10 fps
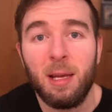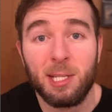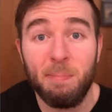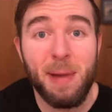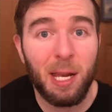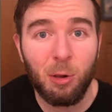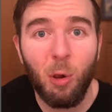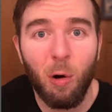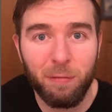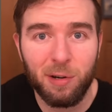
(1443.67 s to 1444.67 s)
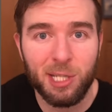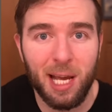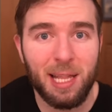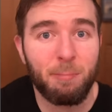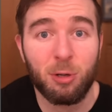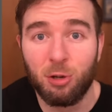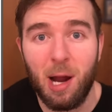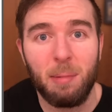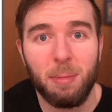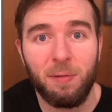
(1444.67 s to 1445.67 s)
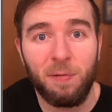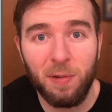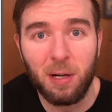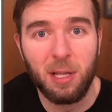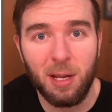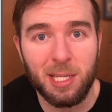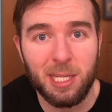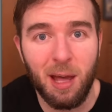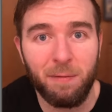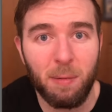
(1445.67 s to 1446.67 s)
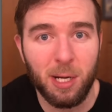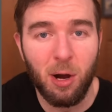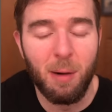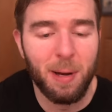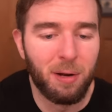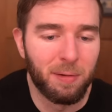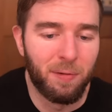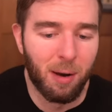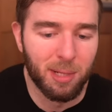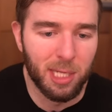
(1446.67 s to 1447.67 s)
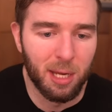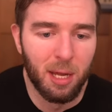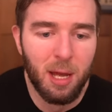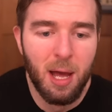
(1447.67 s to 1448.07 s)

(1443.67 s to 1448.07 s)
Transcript: some medical oversight that prescribed him a fuck ton of stuff from a compounding pharmacy.